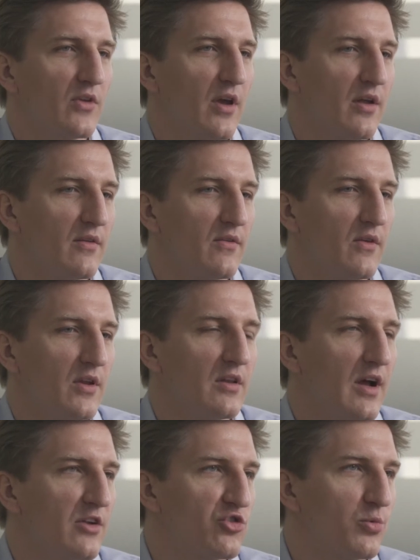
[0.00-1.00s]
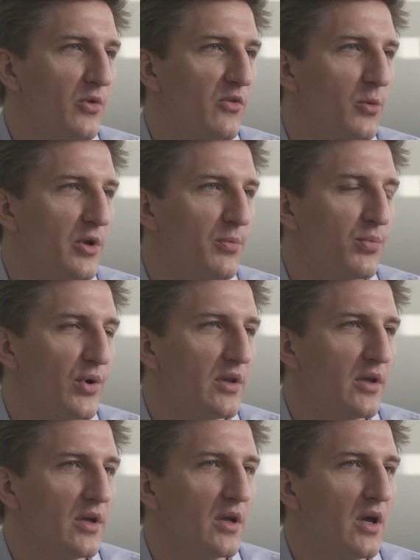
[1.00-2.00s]
get in touch with 3D
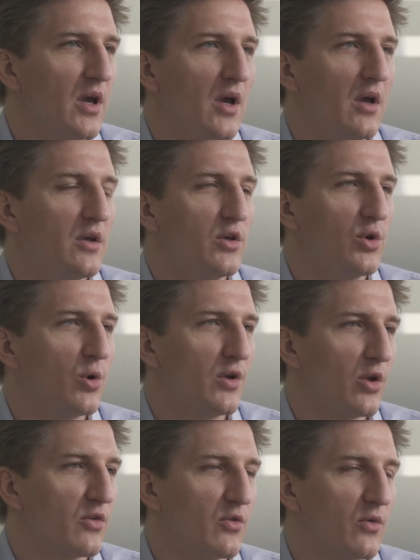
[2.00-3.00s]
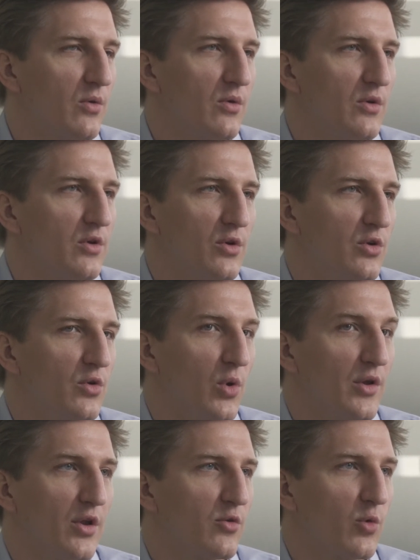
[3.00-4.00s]
printing, you will not